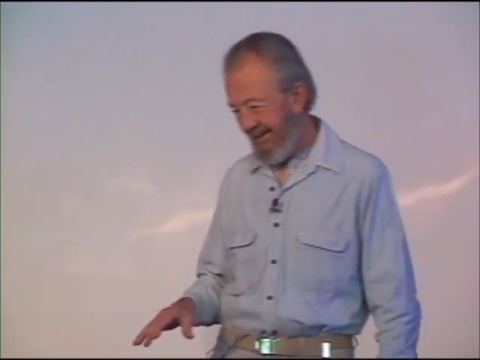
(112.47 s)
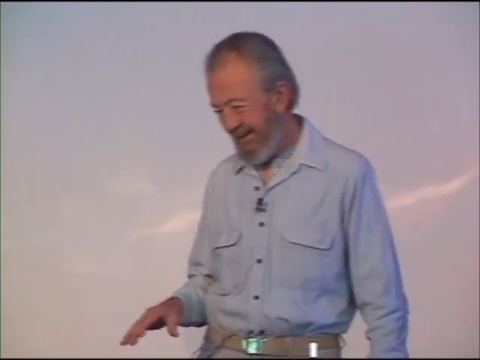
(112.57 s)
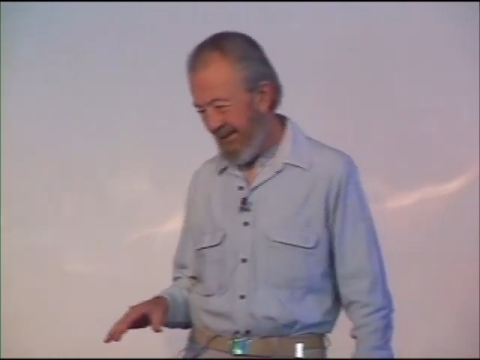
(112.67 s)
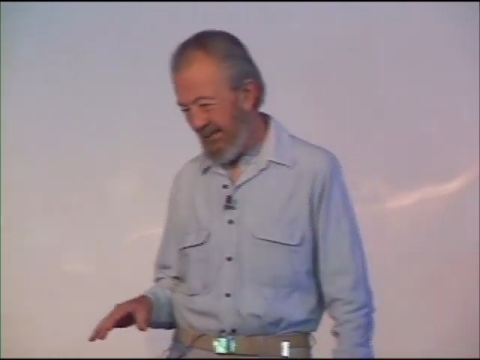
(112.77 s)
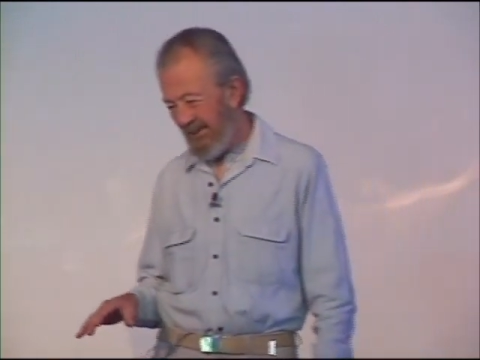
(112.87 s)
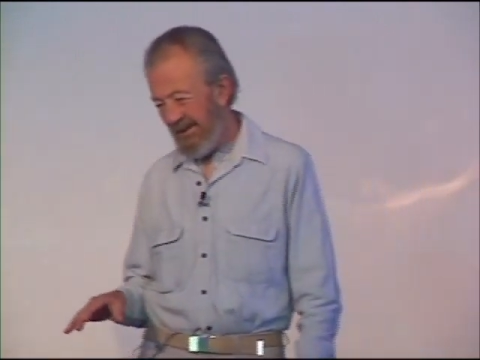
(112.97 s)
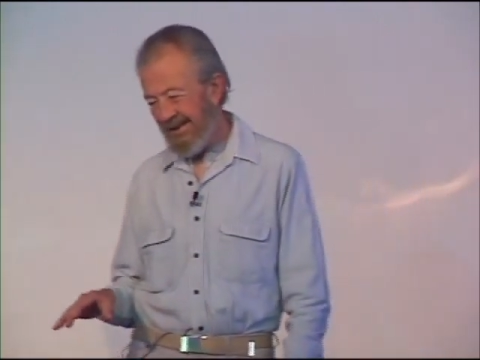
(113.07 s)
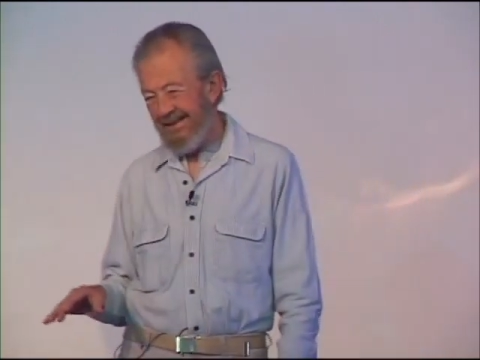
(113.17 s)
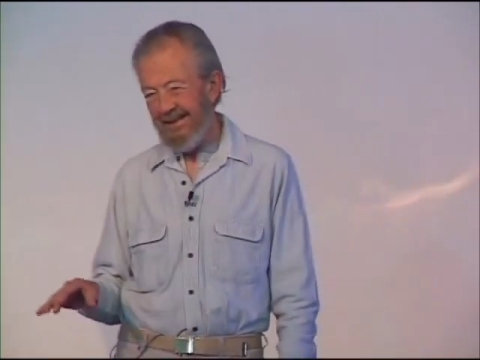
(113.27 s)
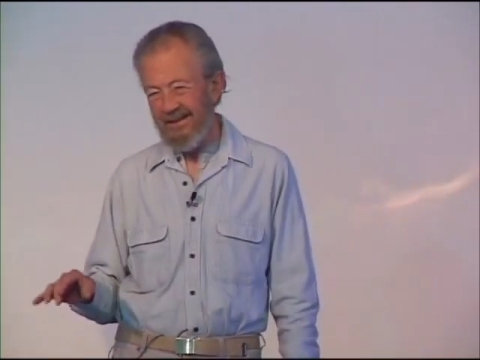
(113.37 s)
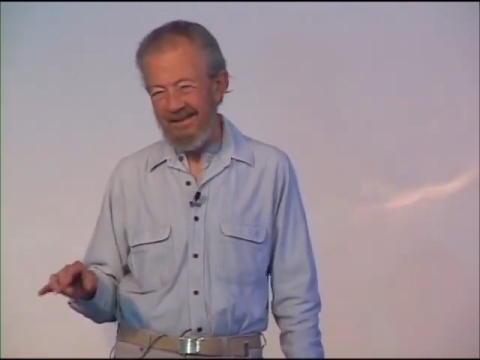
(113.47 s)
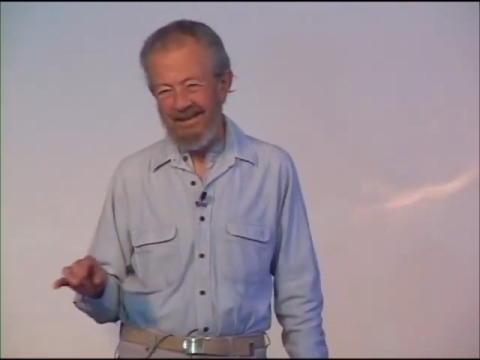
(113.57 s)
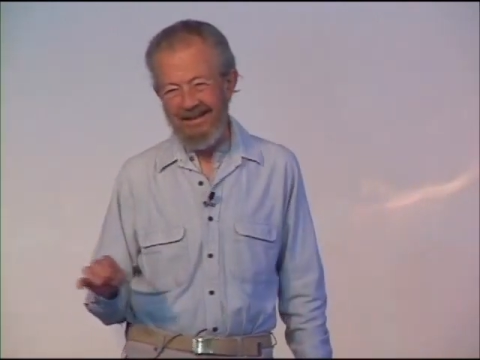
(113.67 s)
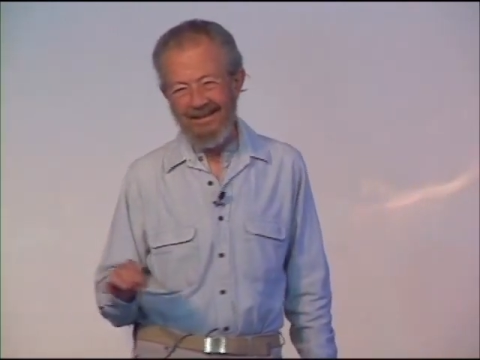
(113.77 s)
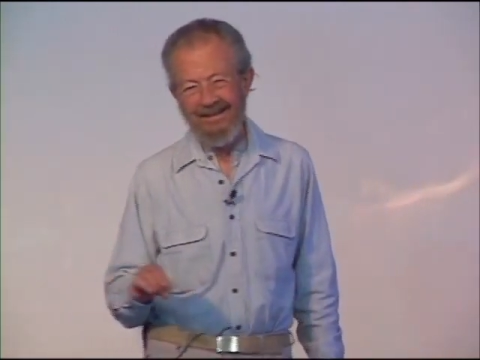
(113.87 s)
or the world doesn't
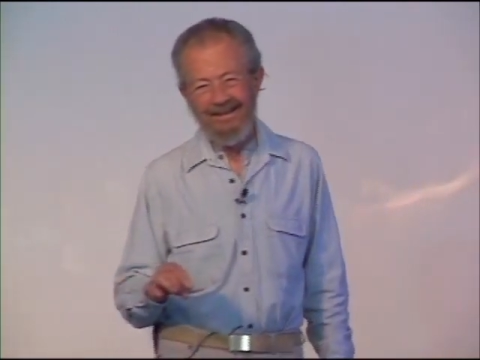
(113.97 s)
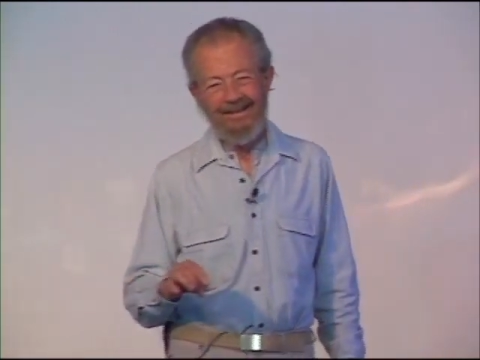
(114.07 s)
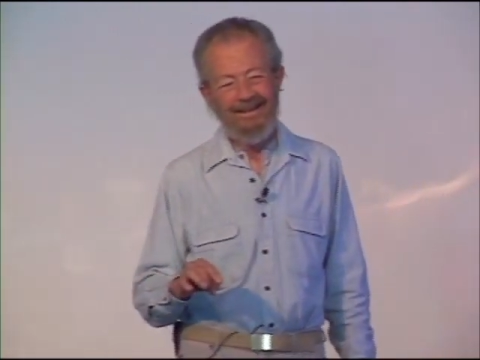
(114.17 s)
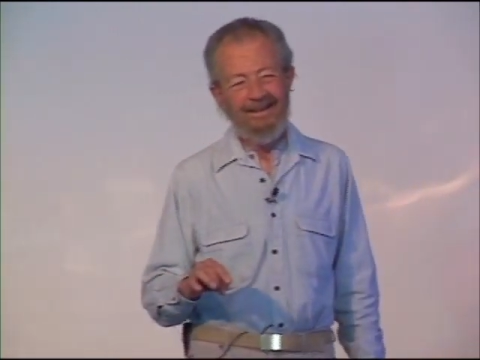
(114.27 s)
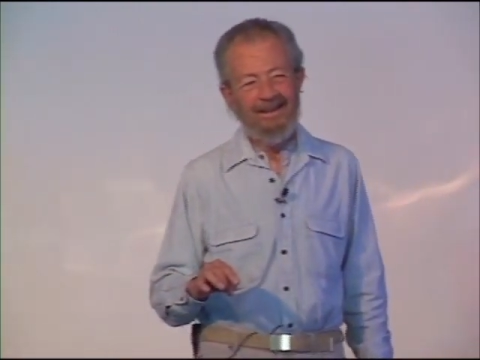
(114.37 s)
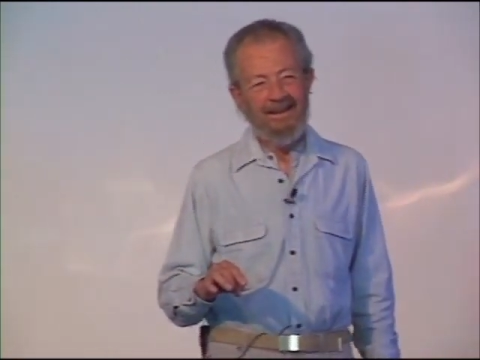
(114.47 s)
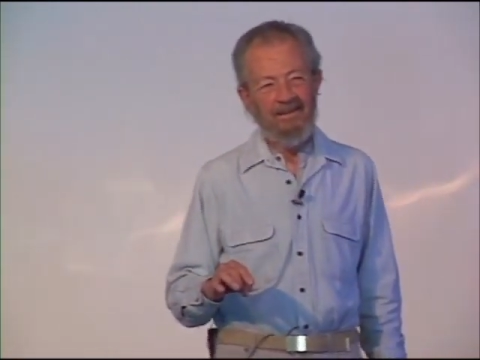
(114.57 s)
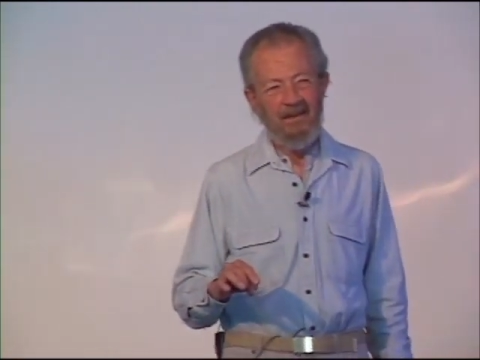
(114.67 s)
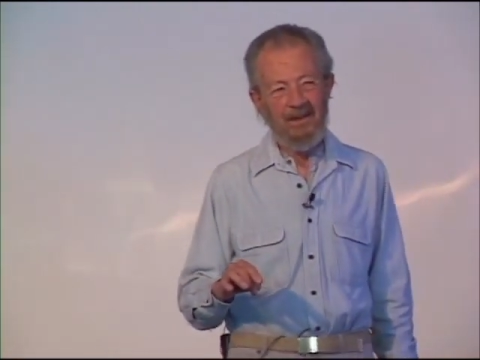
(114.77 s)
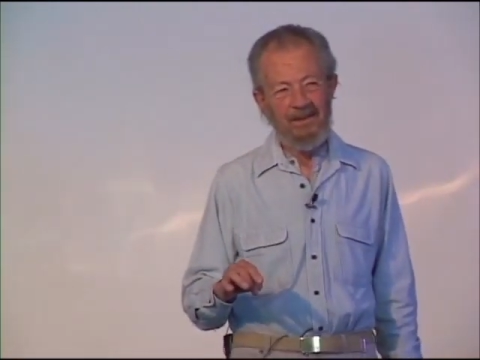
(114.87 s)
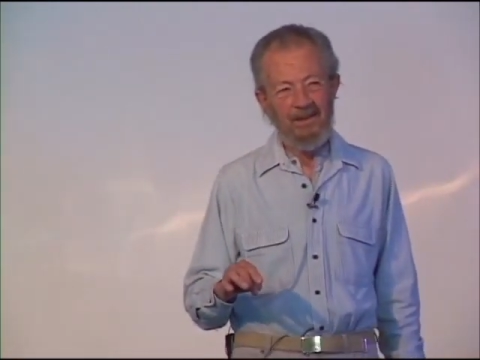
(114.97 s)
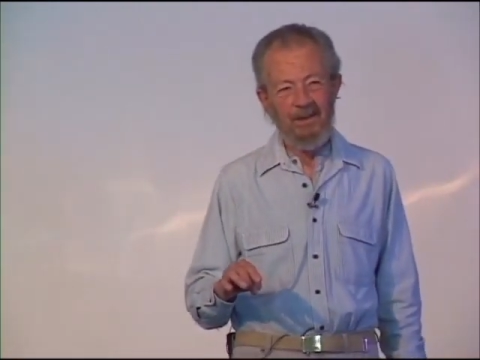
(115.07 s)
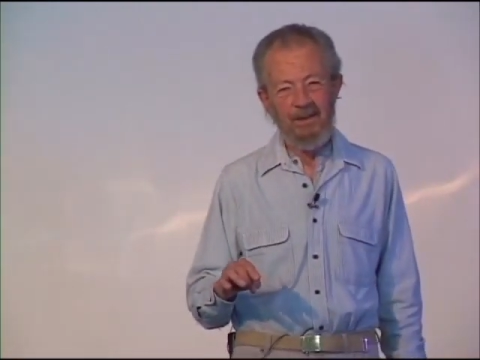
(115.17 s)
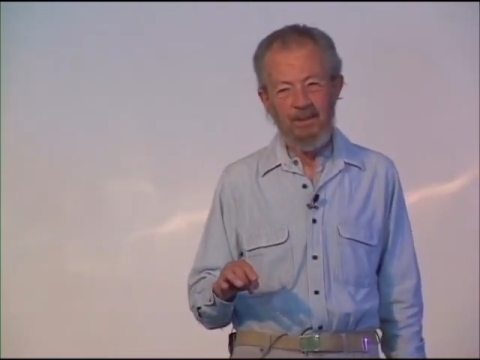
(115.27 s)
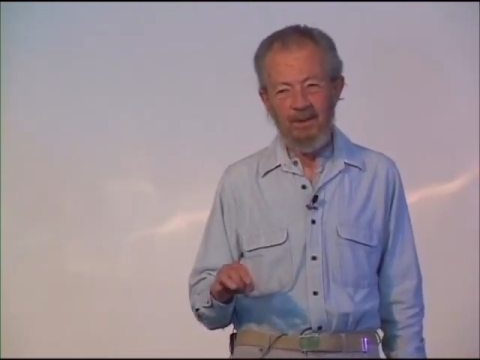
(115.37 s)
understand, because
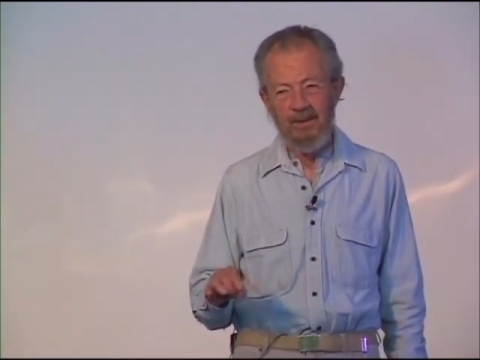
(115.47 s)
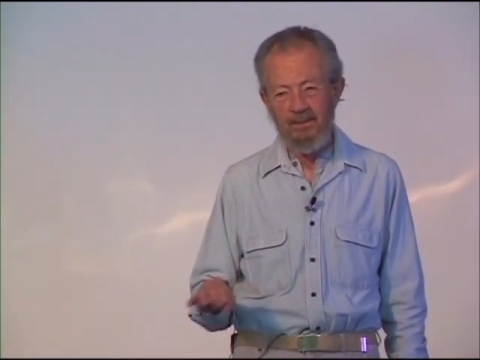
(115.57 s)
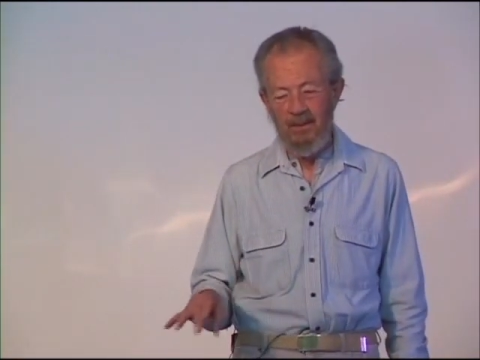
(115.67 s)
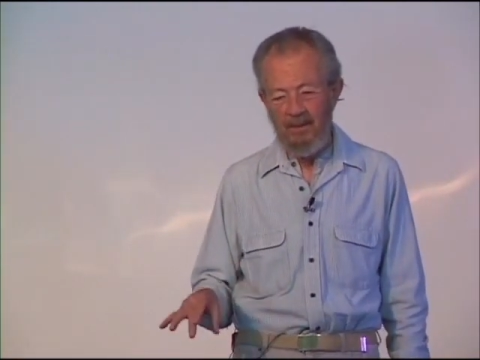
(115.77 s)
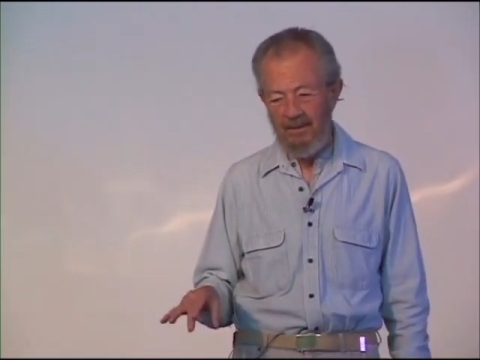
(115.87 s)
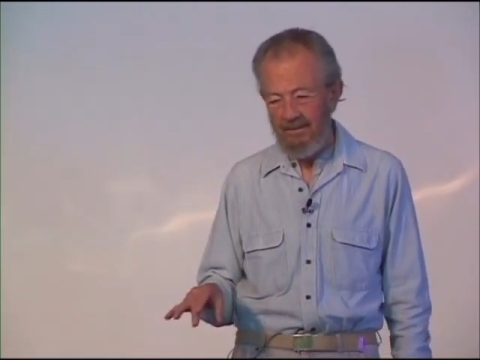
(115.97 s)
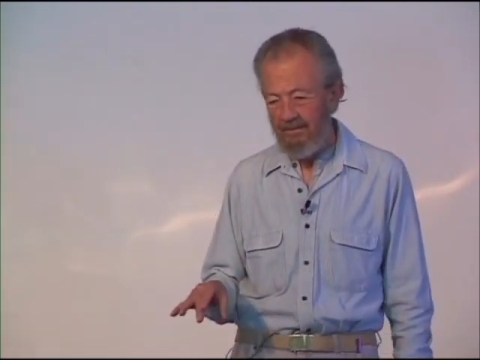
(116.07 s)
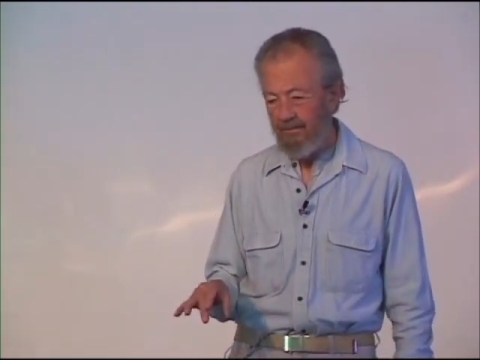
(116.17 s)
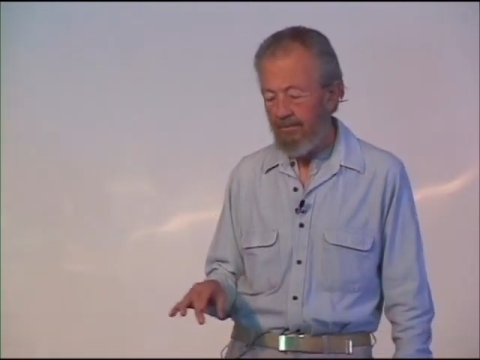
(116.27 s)
nothing's being spoken.